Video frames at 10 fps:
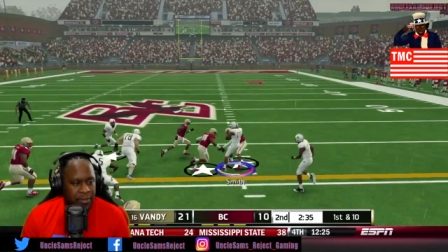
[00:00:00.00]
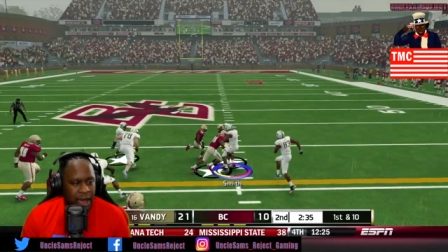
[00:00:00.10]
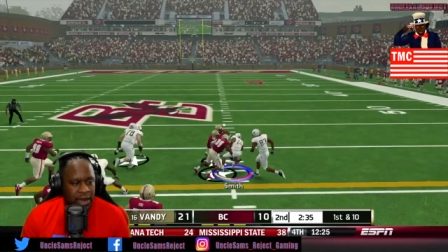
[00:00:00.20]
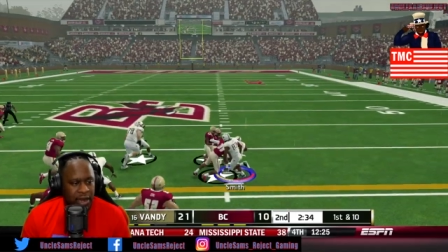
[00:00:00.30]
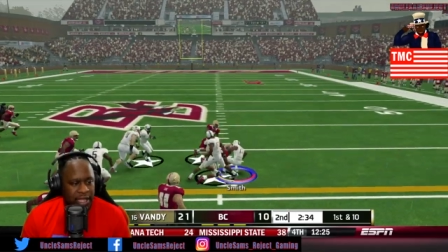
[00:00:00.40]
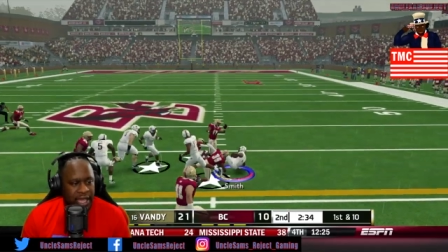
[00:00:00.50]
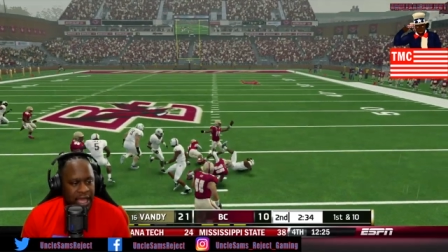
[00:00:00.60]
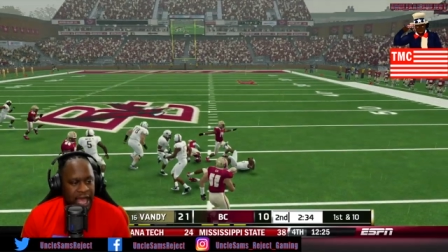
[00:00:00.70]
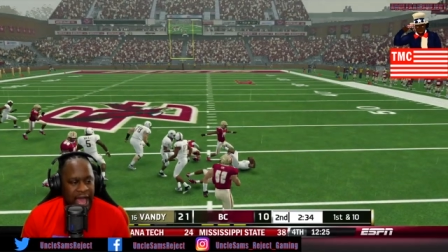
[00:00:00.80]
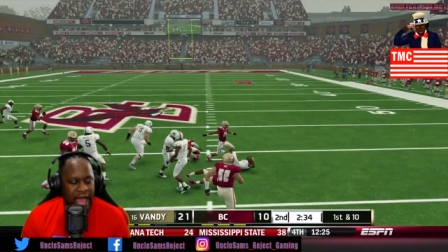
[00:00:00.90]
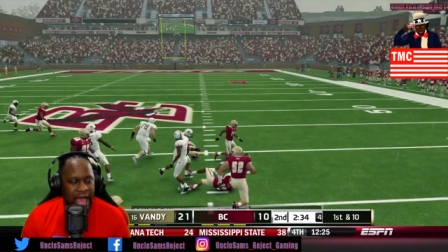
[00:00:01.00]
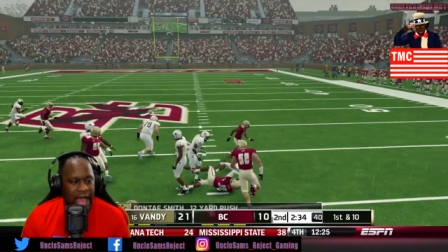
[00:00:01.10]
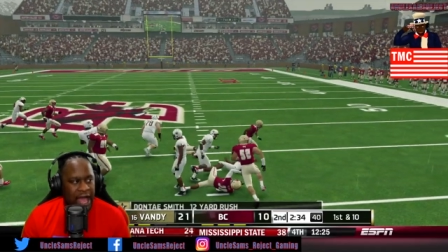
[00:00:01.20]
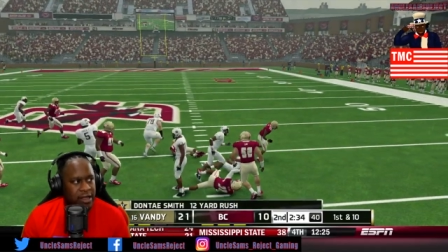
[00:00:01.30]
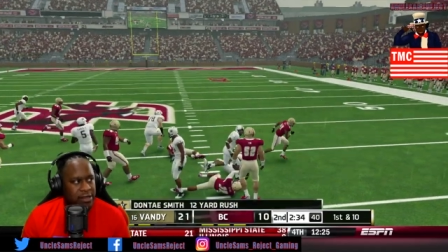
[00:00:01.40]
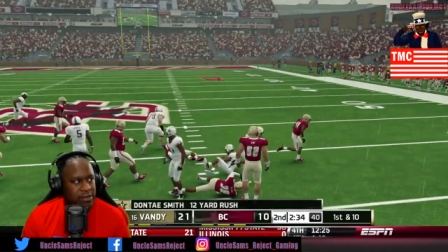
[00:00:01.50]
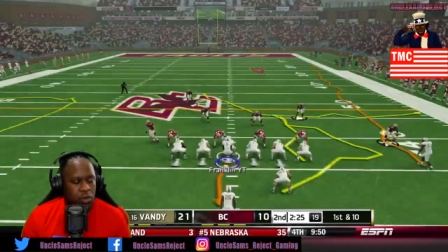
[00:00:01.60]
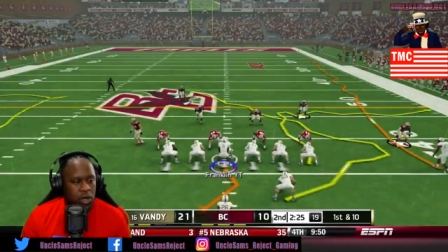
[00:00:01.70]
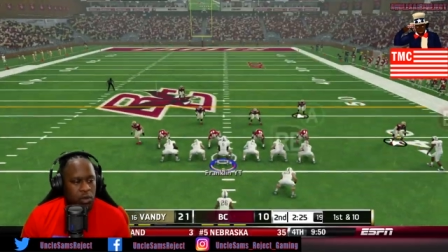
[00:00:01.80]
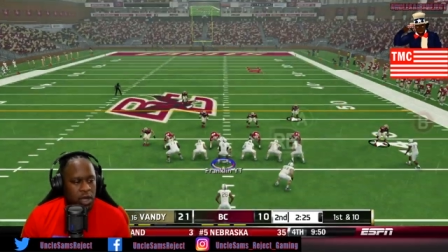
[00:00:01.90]
Get up out of there, kid. Ah,
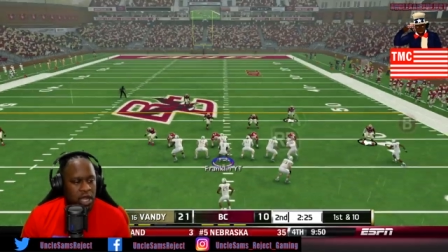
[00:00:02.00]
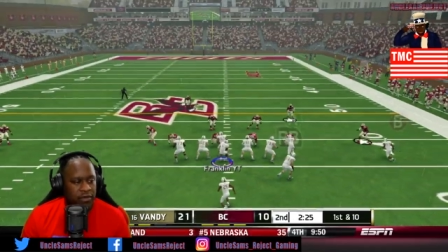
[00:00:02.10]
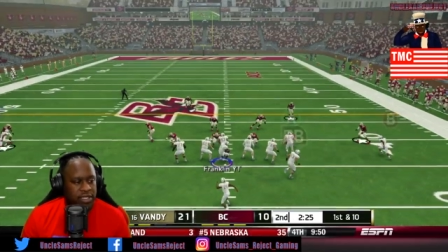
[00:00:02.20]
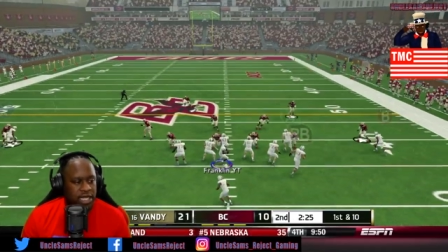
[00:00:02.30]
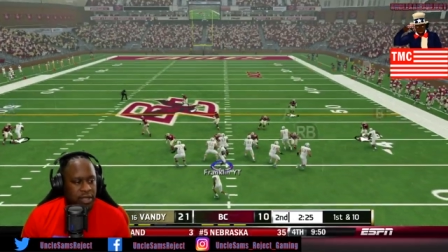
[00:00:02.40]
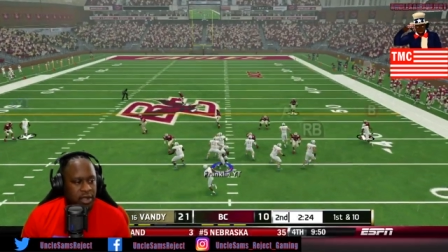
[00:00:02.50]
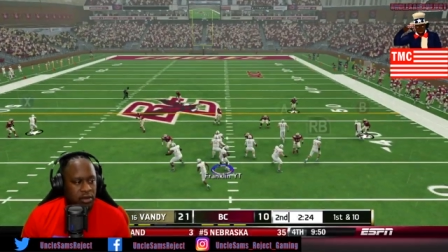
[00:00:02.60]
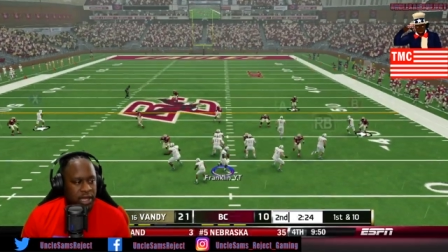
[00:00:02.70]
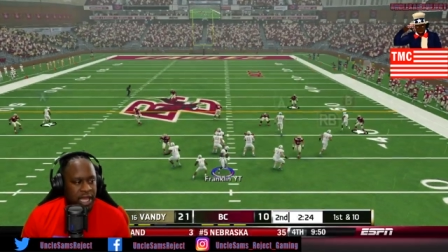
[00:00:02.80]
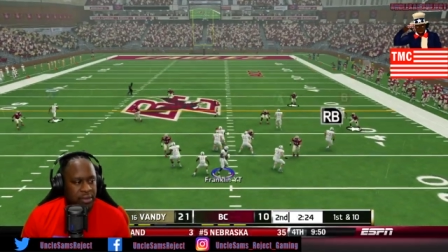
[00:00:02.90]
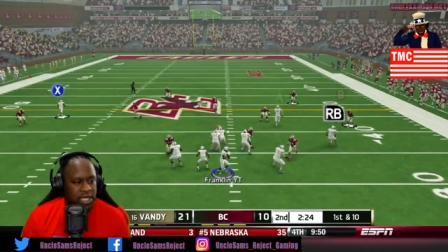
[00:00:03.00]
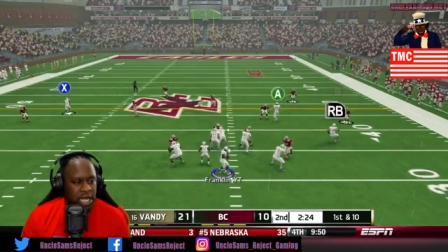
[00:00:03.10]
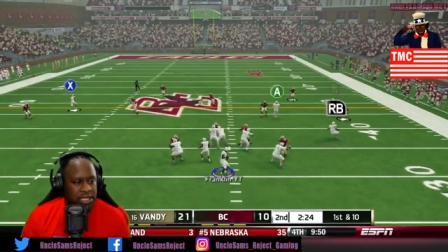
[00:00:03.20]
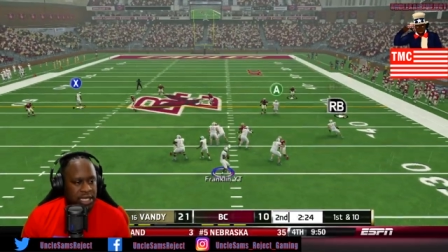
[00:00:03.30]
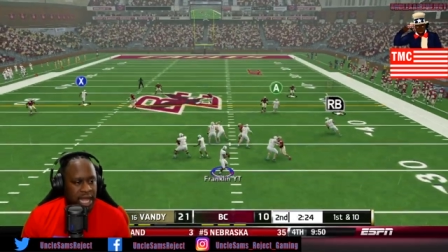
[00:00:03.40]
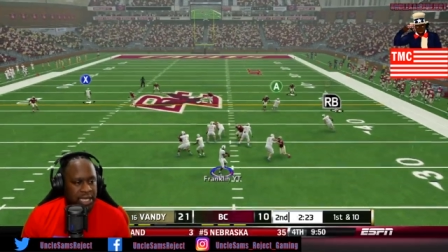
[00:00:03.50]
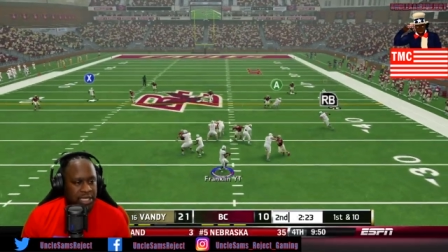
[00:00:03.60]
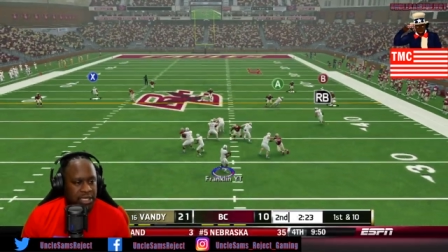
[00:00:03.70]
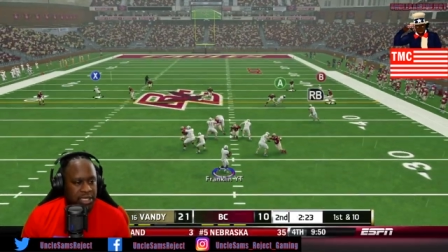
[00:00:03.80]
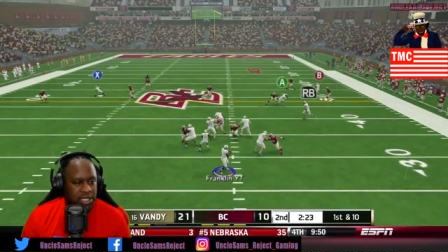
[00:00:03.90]
more one-on-one -on -one coverage out there on Cam Johnson.
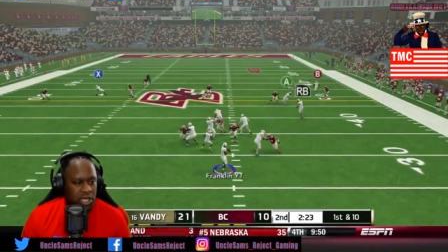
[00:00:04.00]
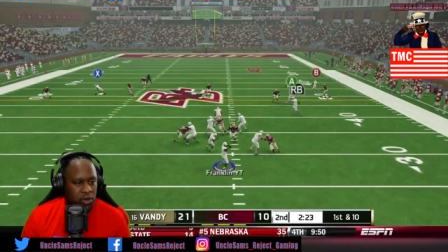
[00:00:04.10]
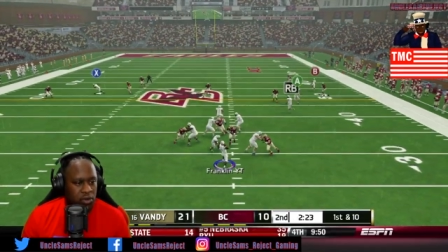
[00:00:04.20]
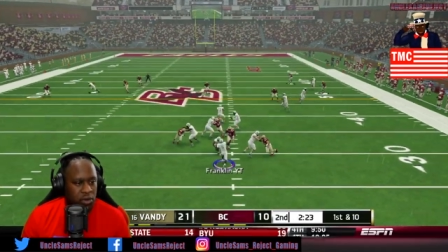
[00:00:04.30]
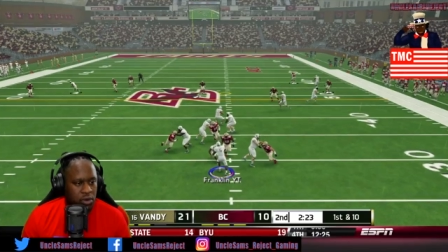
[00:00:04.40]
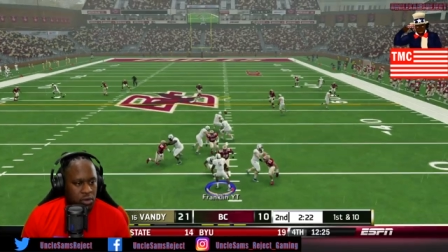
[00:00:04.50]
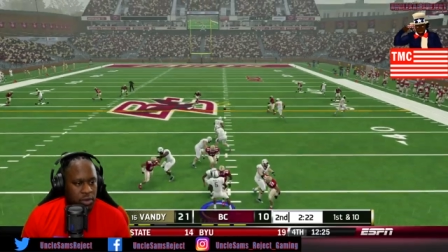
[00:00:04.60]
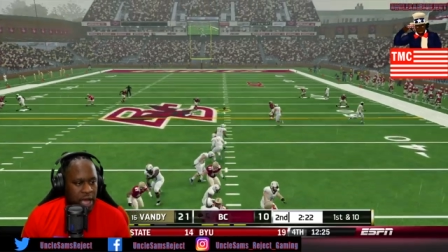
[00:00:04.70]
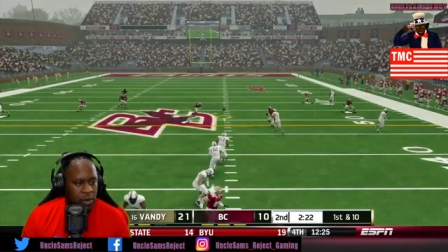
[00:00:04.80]
Actually, it's his own.